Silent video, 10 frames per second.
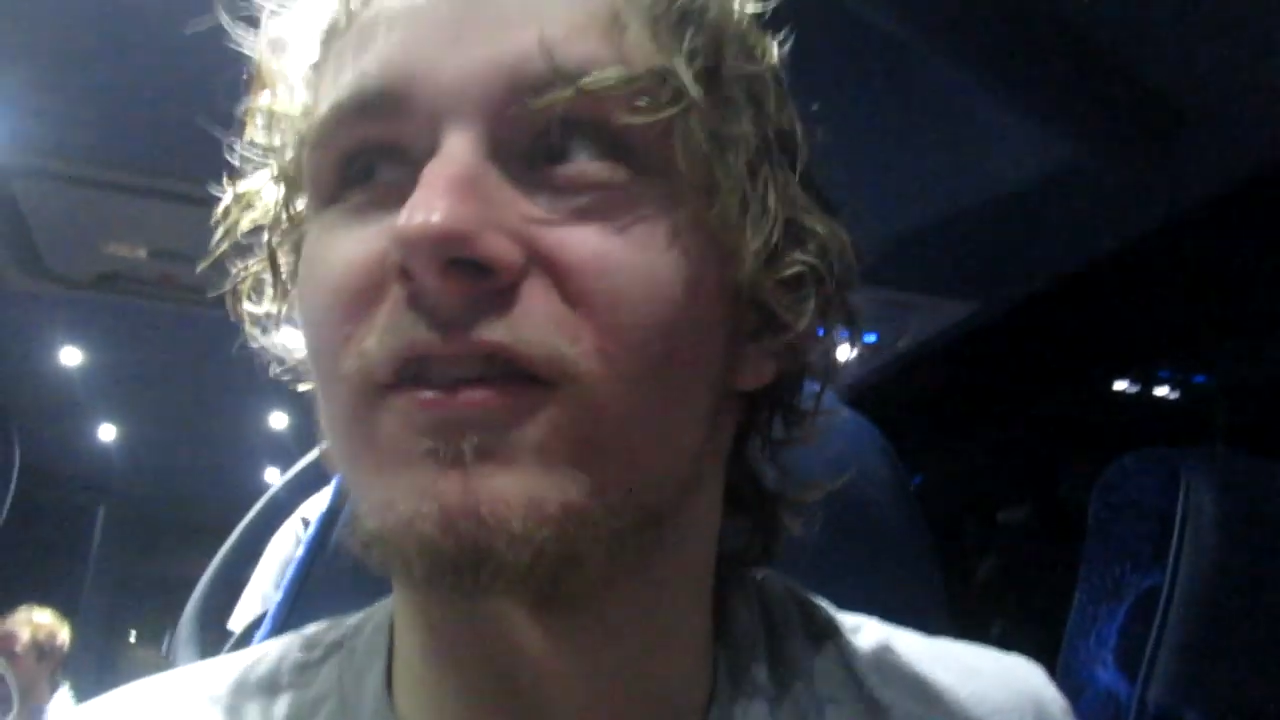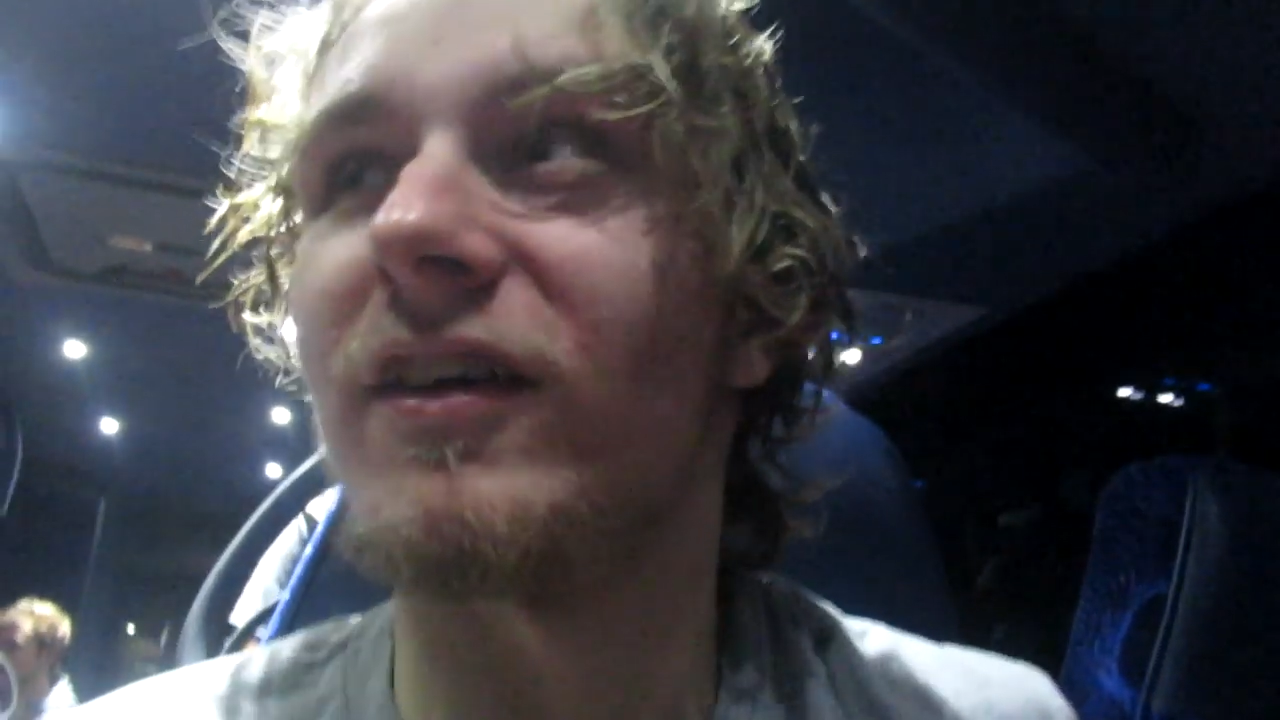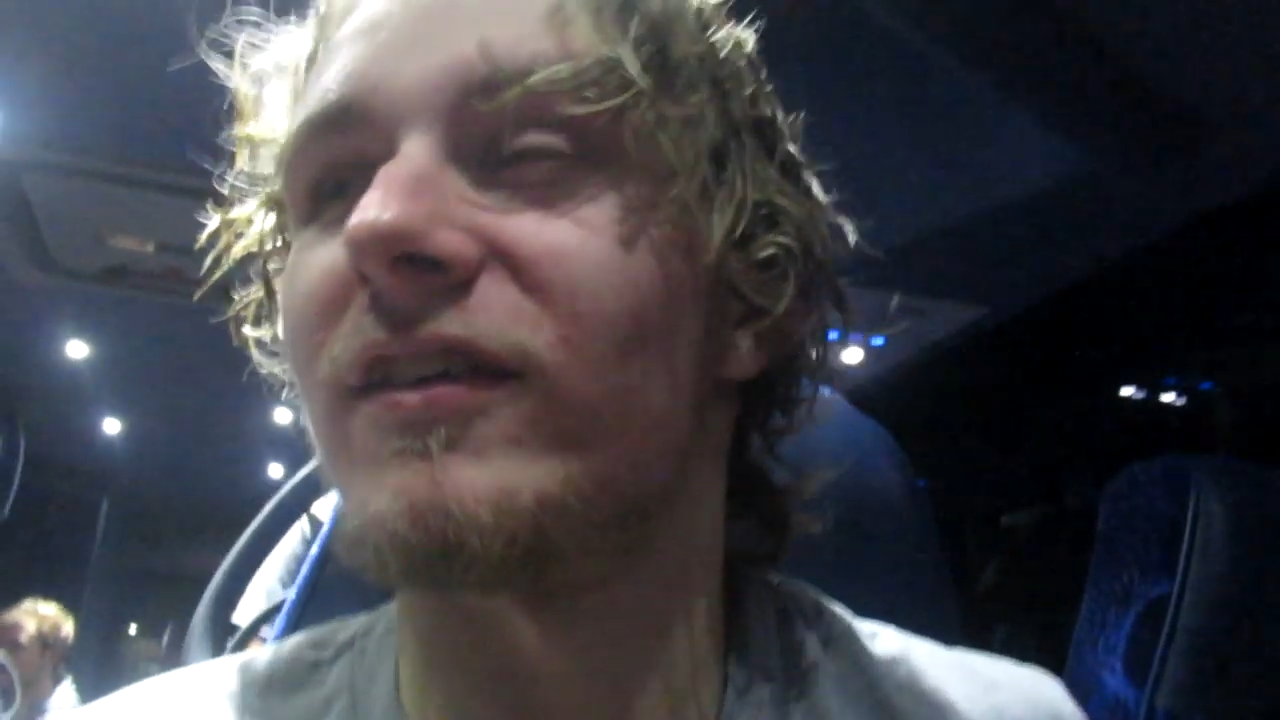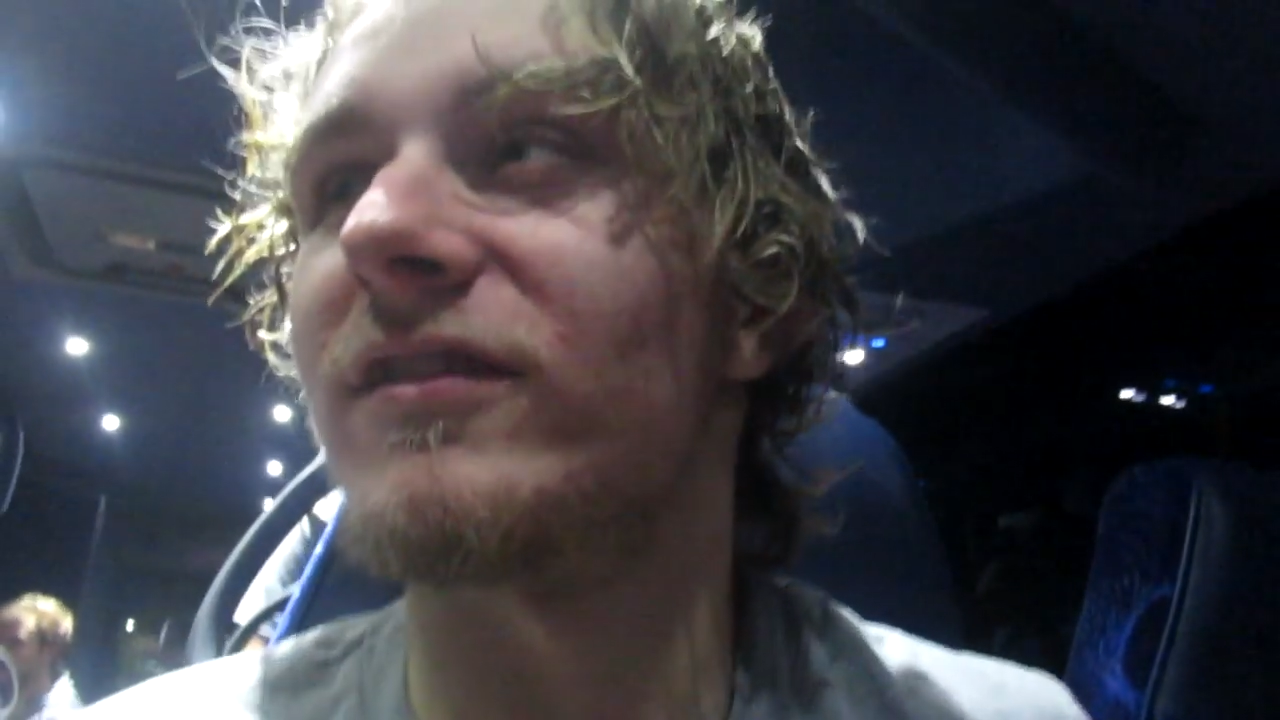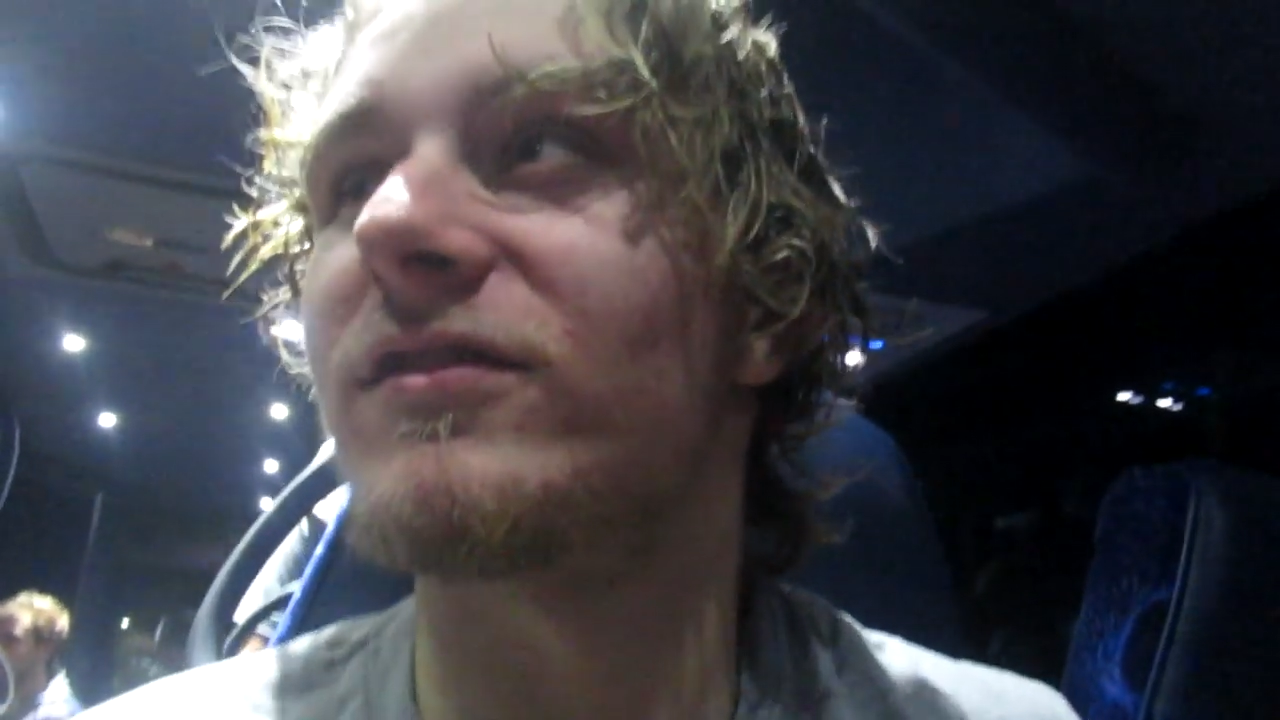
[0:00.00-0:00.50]
and
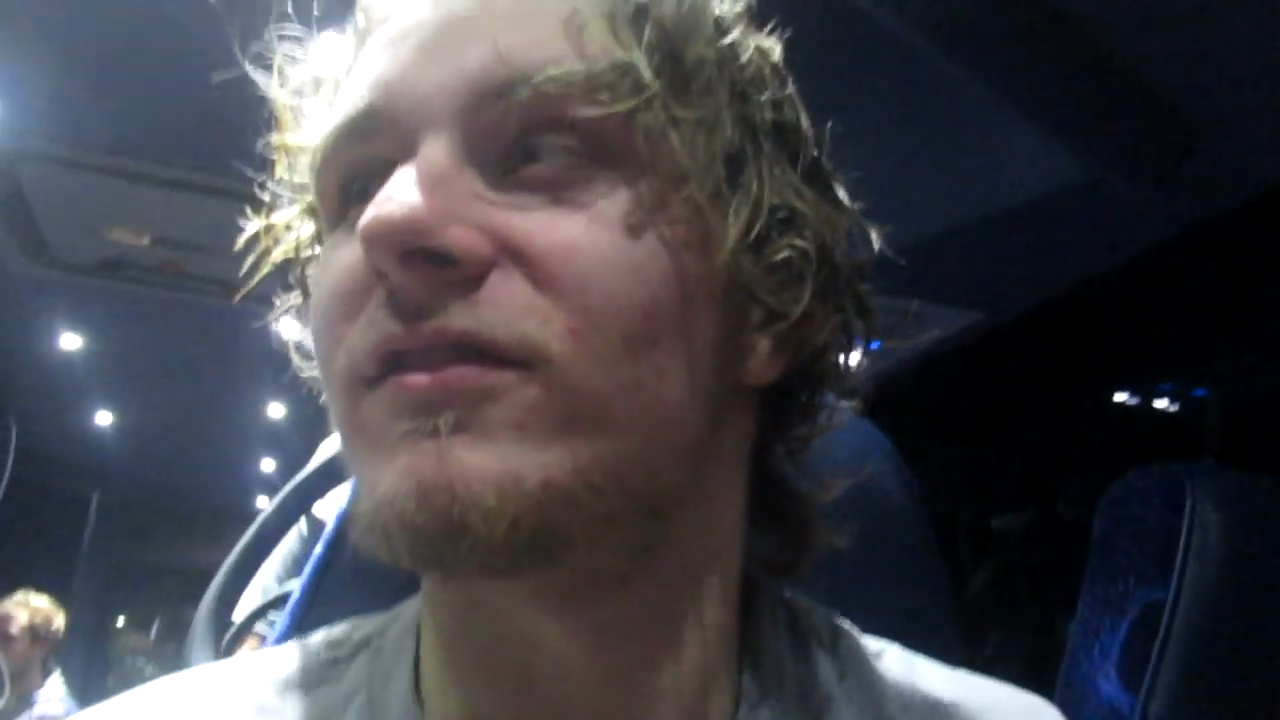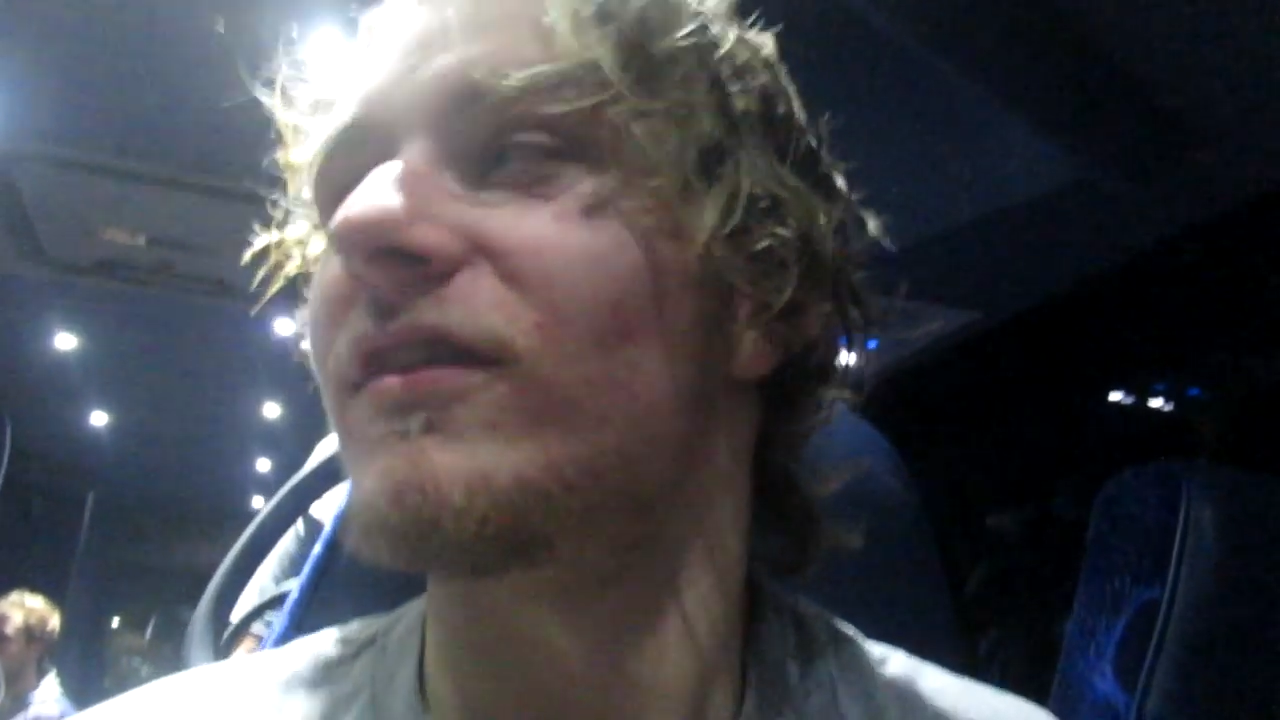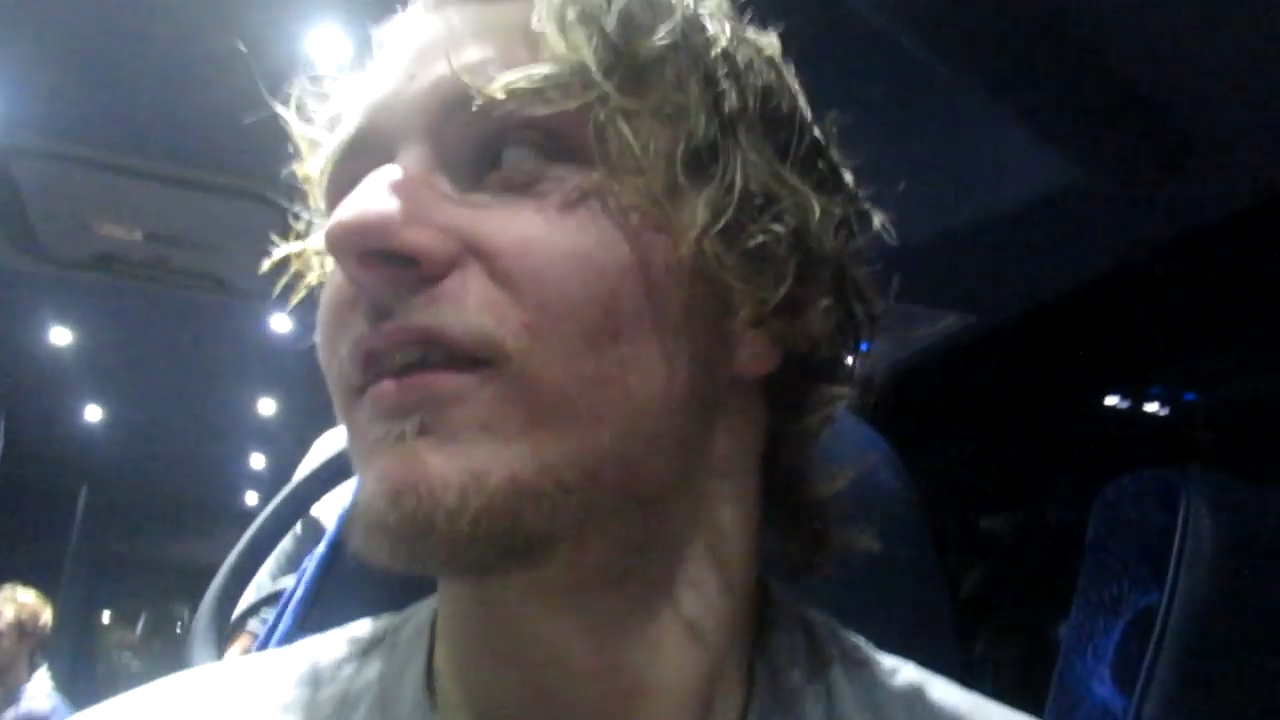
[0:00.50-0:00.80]
like